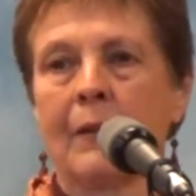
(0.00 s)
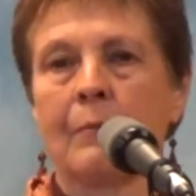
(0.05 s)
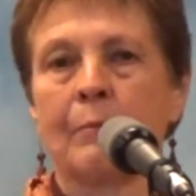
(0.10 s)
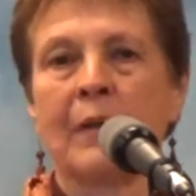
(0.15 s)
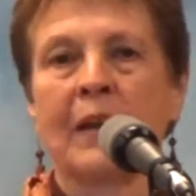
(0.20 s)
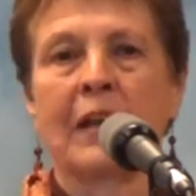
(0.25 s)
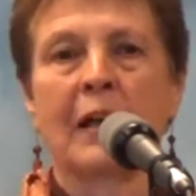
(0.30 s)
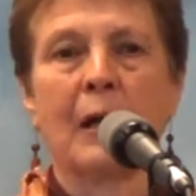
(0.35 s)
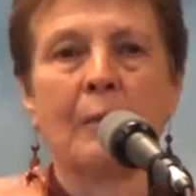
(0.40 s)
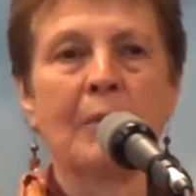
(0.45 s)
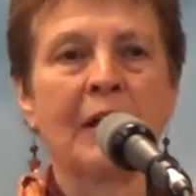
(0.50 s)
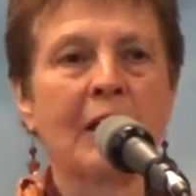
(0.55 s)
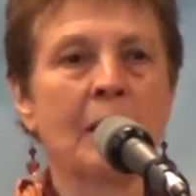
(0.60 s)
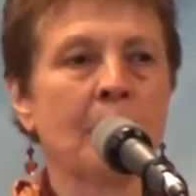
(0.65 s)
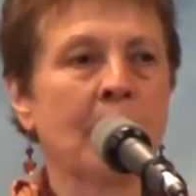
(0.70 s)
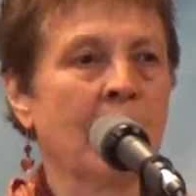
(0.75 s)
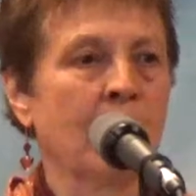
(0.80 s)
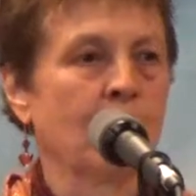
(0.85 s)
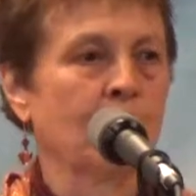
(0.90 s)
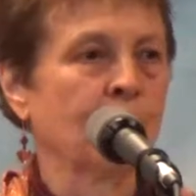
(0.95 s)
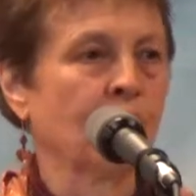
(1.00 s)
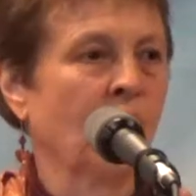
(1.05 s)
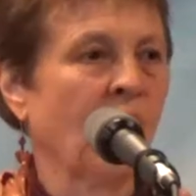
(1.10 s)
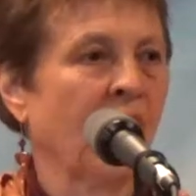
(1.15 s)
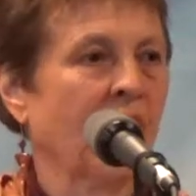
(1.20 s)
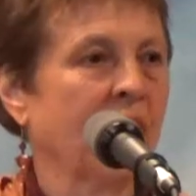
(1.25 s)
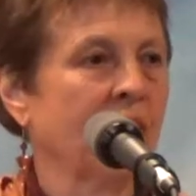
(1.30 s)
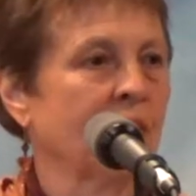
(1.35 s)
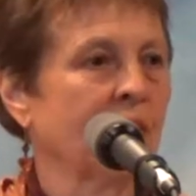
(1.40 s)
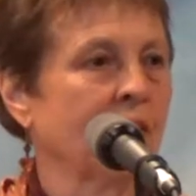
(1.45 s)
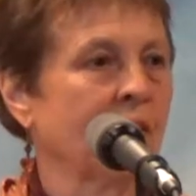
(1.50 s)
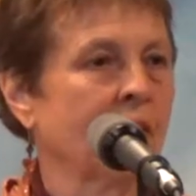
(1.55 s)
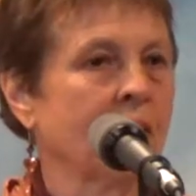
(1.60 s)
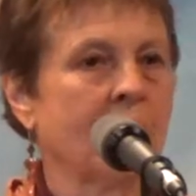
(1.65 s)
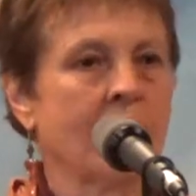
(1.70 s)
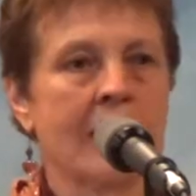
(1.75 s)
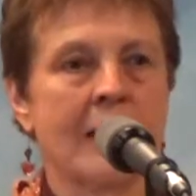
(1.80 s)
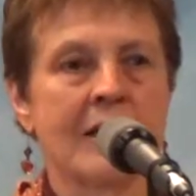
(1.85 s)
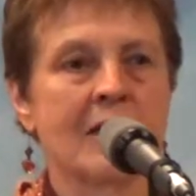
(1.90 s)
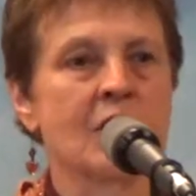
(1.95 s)
Becoming a butterfly
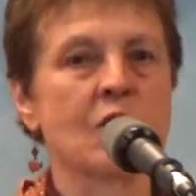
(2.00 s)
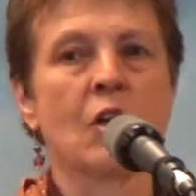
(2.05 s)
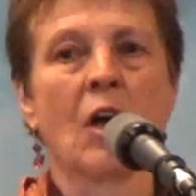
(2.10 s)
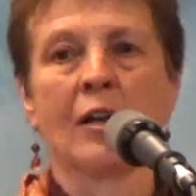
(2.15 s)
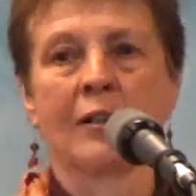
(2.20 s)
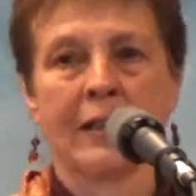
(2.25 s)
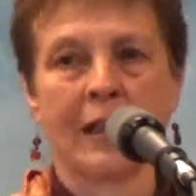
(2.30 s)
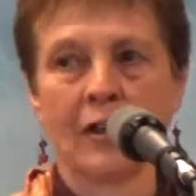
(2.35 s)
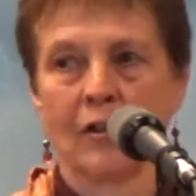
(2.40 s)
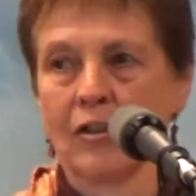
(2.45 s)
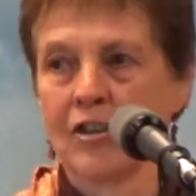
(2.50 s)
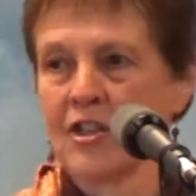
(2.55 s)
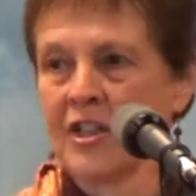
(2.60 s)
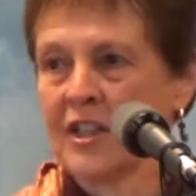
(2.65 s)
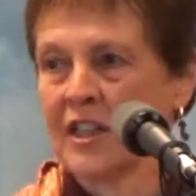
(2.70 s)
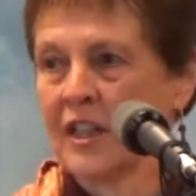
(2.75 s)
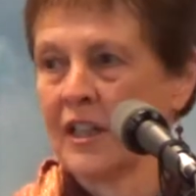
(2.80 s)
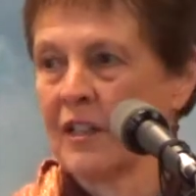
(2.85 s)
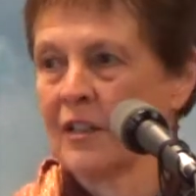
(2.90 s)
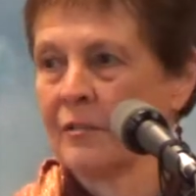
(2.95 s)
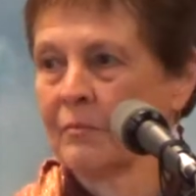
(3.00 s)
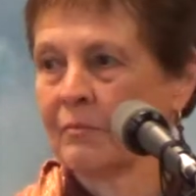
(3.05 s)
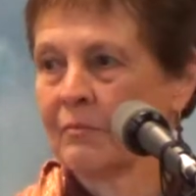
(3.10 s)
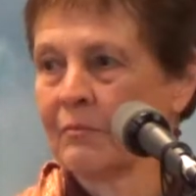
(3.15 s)
is not guaranteed.